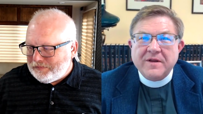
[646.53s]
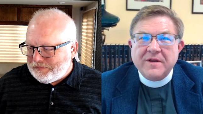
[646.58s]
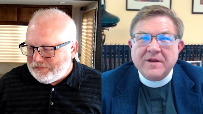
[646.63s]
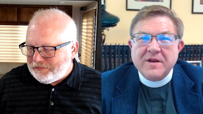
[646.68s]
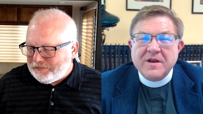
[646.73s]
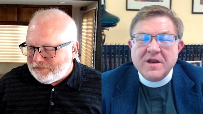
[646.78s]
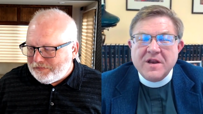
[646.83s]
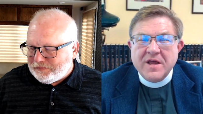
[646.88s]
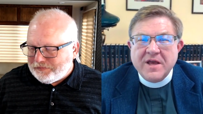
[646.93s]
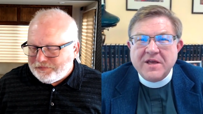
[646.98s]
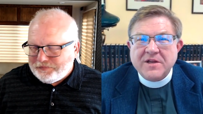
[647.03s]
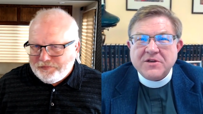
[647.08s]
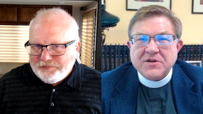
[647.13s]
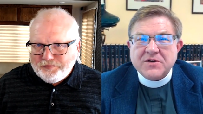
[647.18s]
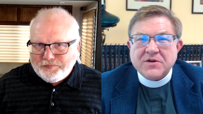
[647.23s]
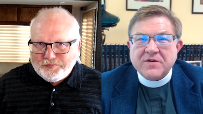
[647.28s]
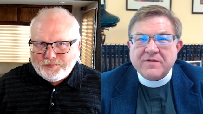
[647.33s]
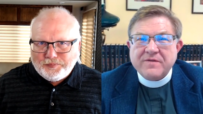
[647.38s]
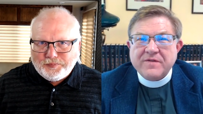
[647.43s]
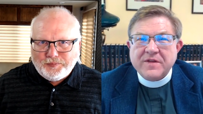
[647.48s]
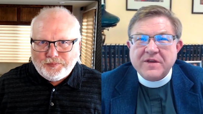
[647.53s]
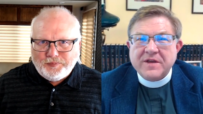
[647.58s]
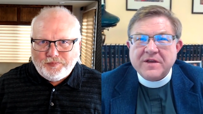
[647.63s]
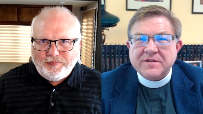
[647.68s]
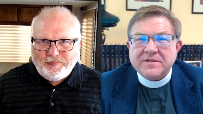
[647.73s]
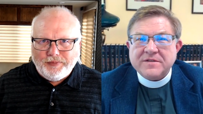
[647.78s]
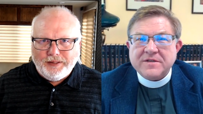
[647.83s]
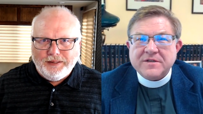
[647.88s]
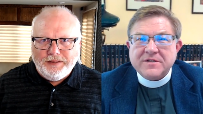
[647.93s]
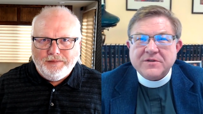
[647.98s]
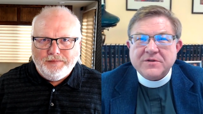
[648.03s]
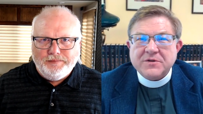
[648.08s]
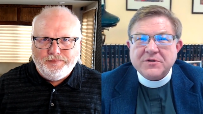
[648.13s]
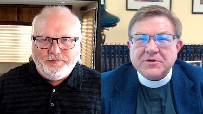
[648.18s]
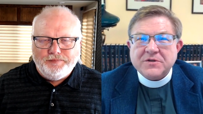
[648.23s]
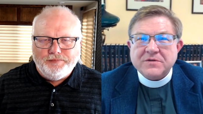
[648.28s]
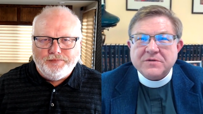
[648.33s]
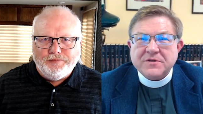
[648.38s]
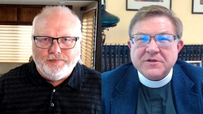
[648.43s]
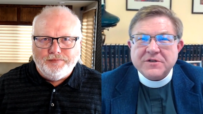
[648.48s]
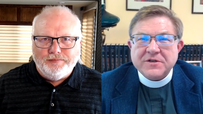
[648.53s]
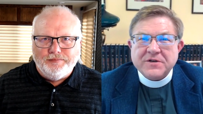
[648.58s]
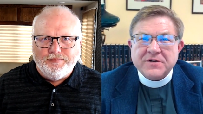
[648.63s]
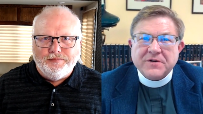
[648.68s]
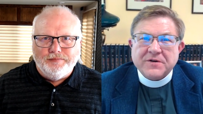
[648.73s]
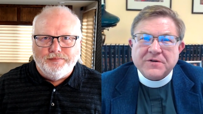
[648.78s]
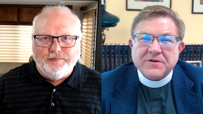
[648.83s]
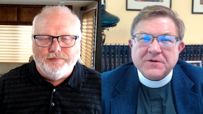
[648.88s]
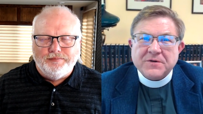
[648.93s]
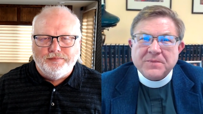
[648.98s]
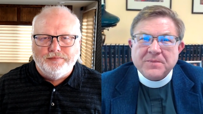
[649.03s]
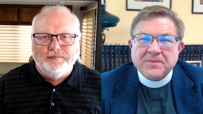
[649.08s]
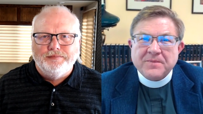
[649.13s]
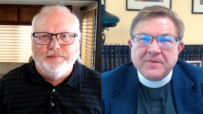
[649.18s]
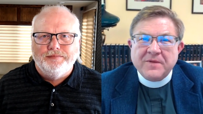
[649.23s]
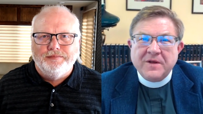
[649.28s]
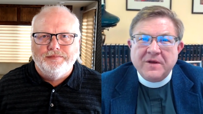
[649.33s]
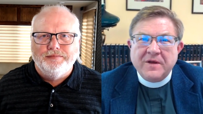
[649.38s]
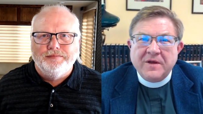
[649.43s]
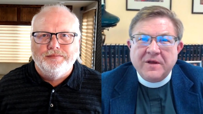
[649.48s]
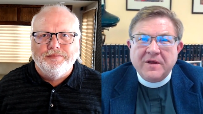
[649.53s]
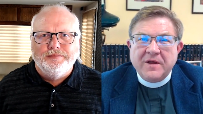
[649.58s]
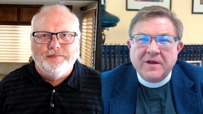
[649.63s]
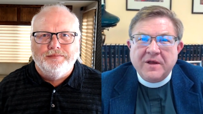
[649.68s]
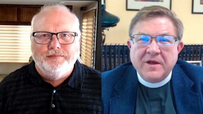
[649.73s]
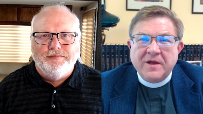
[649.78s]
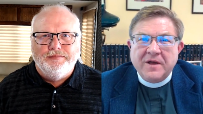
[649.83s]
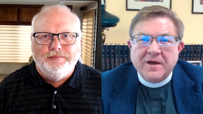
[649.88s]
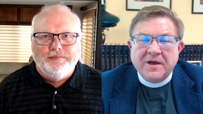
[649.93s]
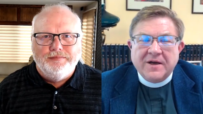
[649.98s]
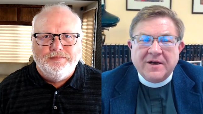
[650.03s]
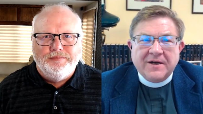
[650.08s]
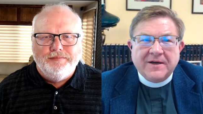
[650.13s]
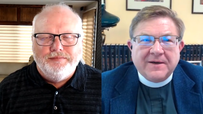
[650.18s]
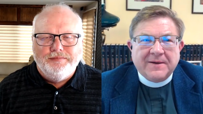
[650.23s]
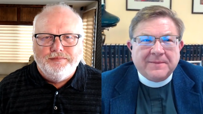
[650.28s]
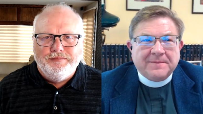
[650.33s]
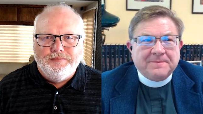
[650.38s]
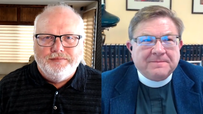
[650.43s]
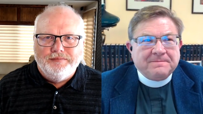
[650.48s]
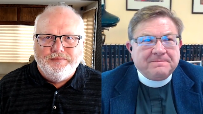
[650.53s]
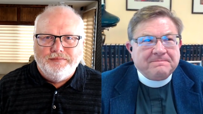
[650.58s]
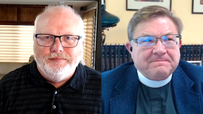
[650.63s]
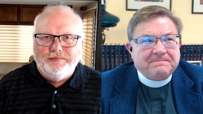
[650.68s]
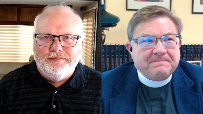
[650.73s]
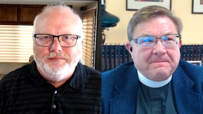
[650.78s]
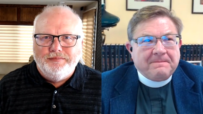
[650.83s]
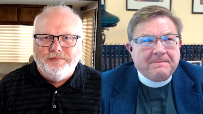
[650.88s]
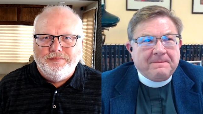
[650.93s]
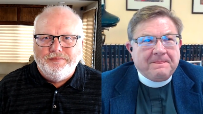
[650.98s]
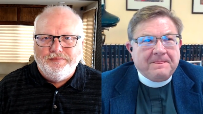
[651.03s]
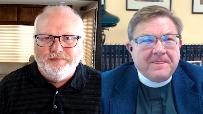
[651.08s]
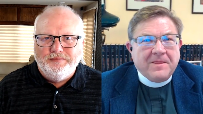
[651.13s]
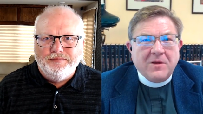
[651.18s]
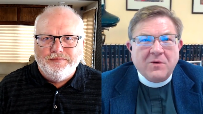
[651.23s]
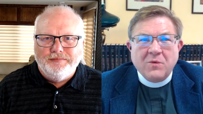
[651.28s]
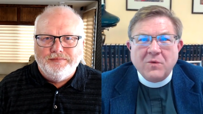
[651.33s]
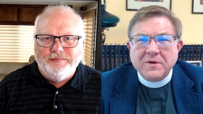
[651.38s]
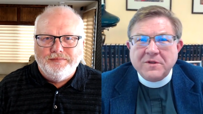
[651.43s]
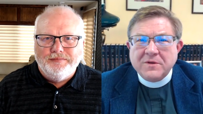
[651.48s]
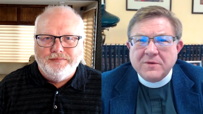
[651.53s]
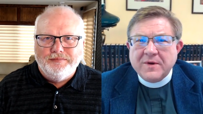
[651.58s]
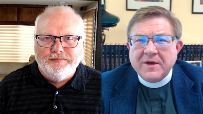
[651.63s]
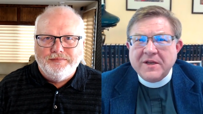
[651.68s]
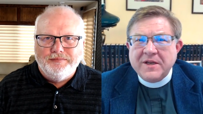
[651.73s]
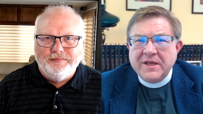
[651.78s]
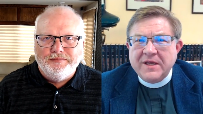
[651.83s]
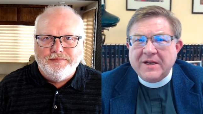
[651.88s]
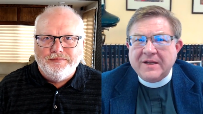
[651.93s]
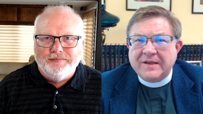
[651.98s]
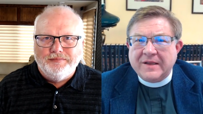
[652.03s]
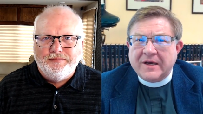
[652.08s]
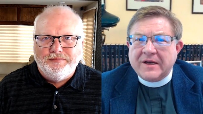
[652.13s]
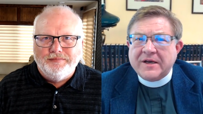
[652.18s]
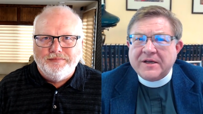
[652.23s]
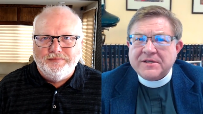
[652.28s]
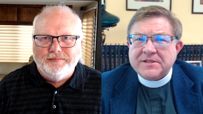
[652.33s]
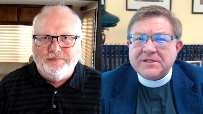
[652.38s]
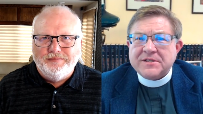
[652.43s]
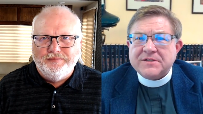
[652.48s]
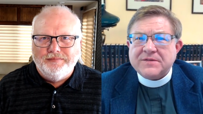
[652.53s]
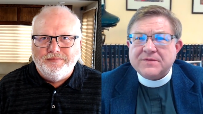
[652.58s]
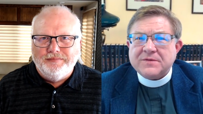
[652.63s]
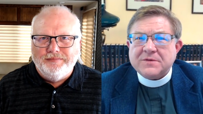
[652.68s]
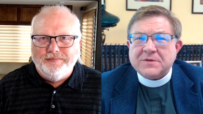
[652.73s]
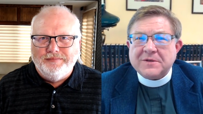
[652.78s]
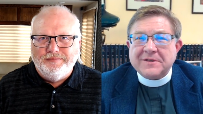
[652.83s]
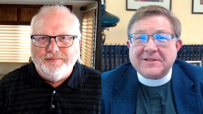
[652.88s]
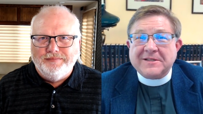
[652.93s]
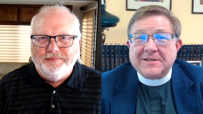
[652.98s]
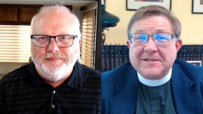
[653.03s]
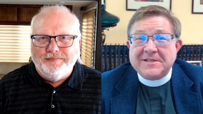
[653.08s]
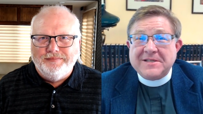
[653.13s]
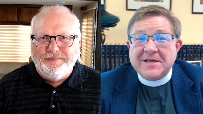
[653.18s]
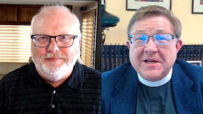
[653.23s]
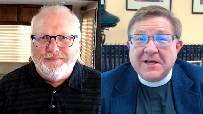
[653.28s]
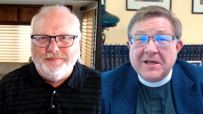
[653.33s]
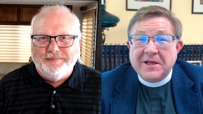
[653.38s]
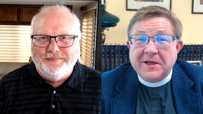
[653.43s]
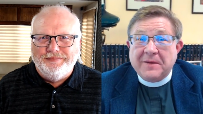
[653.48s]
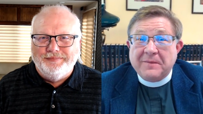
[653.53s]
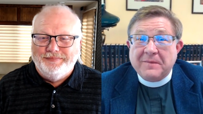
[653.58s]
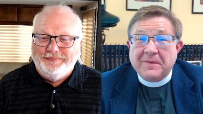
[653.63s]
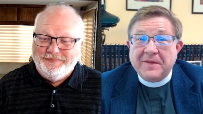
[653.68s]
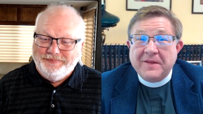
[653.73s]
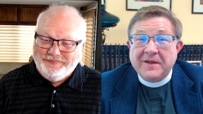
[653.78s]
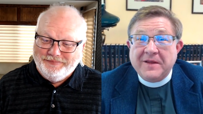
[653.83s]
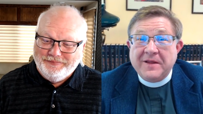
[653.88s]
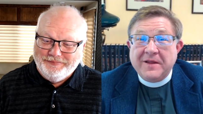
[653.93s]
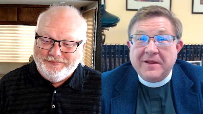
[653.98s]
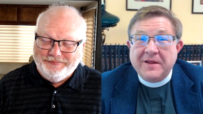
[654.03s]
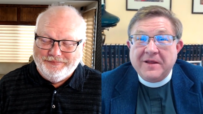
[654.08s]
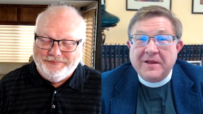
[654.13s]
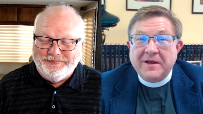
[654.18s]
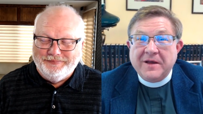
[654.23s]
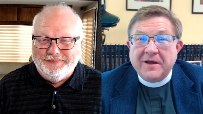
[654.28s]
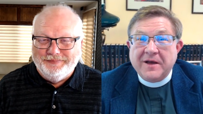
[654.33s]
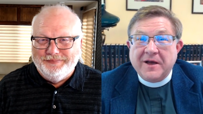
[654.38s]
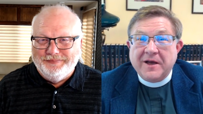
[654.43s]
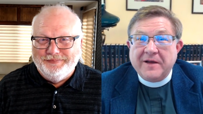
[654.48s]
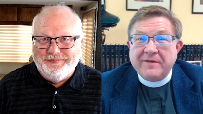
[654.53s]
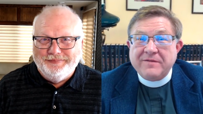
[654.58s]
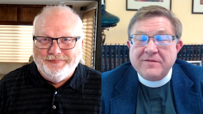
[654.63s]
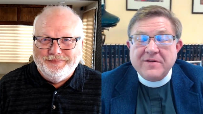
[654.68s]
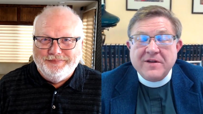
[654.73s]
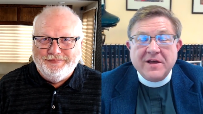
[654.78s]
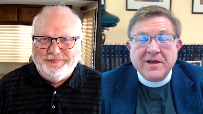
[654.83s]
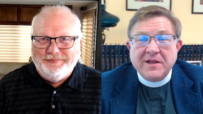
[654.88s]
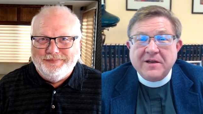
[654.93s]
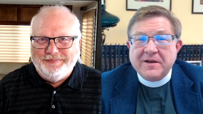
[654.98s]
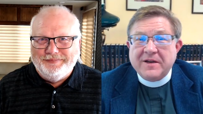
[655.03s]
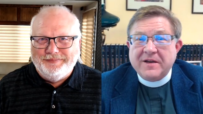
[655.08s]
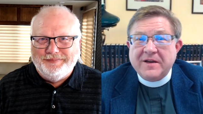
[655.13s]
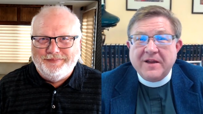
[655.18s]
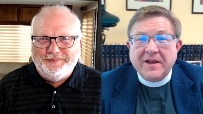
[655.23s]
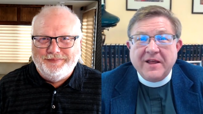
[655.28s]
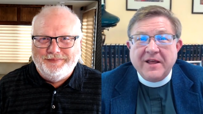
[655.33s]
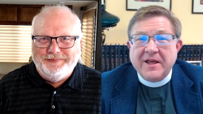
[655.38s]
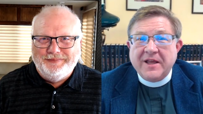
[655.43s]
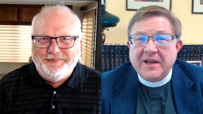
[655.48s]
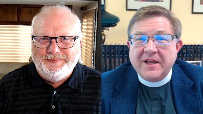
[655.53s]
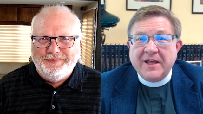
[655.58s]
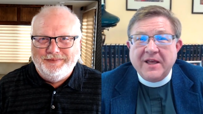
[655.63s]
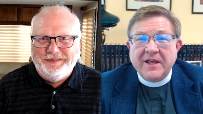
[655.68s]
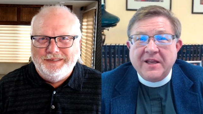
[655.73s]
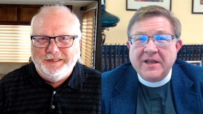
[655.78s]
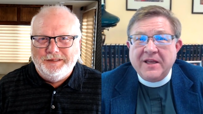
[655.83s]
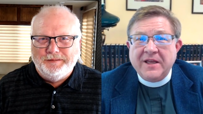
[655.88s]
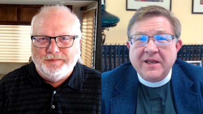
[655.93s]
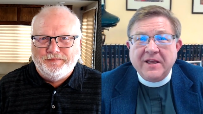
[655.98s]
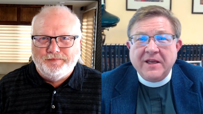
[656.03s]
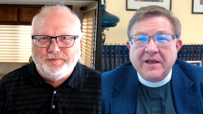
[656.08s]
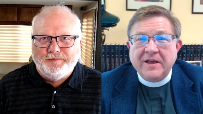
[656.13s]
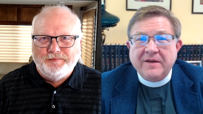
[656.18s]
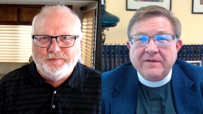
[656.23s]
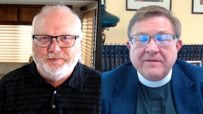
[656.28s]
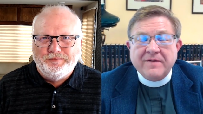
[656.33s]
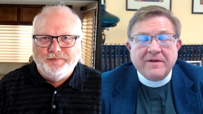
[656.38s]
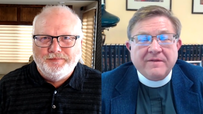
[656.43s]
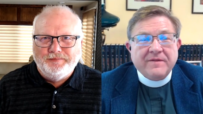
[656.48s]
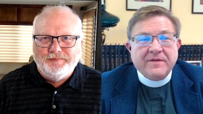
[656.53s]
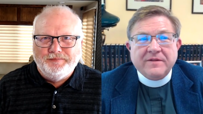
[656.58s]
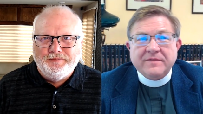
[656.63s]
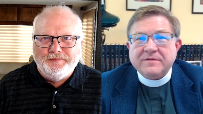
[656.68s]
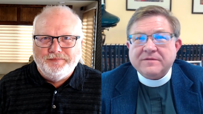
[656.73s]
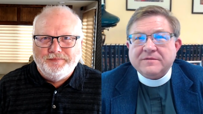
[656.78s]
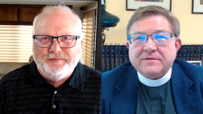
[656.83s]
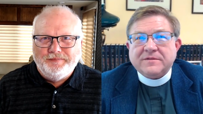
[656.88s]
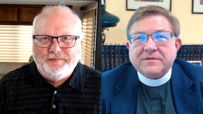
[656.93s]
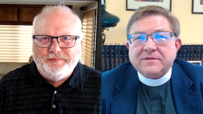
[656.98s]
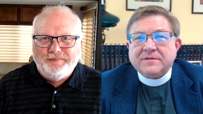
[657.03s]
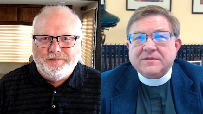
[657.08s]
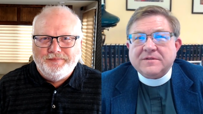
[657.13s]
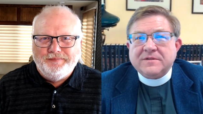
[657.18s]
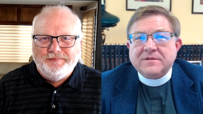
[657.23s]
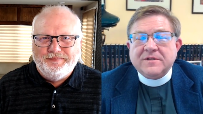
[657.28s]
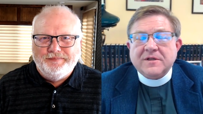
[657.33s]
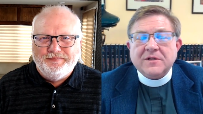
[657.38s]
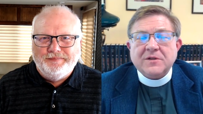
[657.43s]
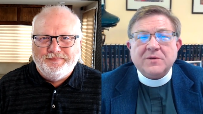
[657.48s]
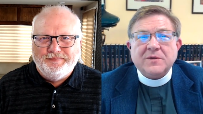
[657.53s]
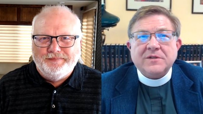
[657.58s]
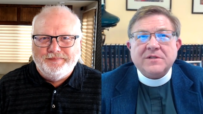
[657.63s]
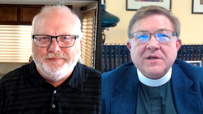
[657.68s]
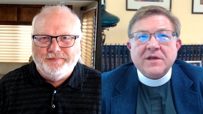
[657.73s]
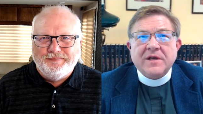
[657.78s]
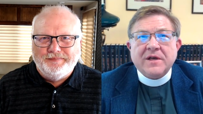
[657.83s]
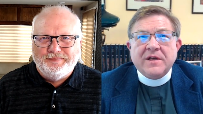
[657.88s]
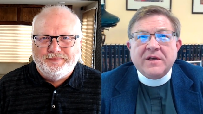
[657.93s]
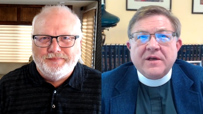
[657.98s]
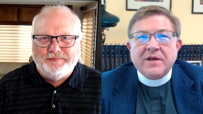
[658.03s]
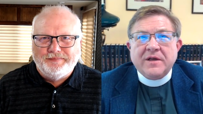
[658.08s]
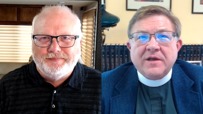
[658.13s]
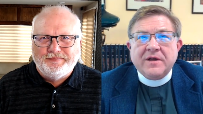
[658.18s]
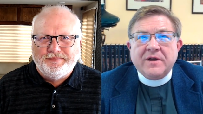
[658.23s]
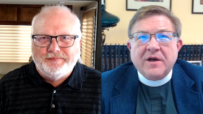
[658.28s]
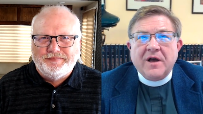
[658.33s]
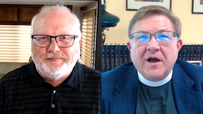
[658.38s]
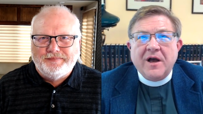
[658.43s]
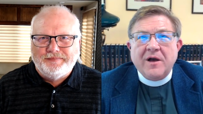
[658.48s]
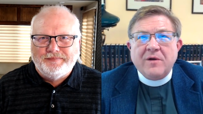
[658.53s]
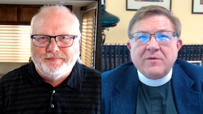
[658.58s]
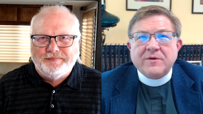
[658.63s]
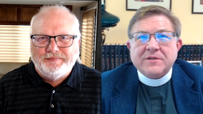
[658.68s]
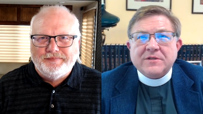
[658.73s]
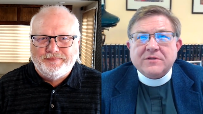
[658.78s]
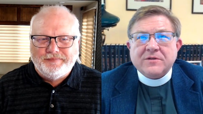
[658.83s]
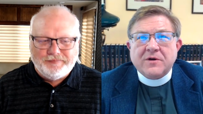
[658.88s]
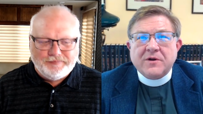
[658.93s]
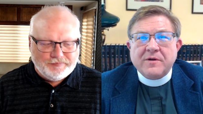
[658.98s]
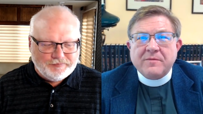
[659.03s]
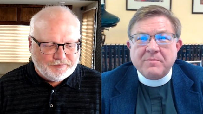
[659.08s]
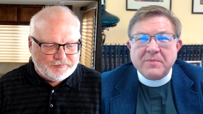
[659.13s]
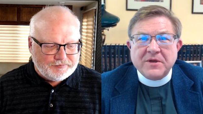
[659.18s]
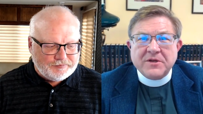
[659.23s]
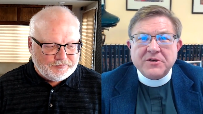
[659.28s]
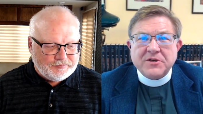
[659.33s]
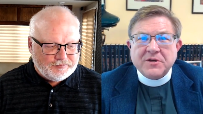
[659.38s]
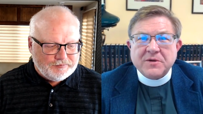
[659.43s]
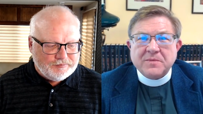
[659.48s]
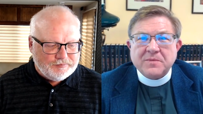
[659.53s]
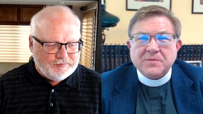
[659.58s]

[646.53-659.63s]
Speaker 1: nature of the institutional church. Um, what do I need a diocese for at this time? I've not had any, in other words, I always thought a bishop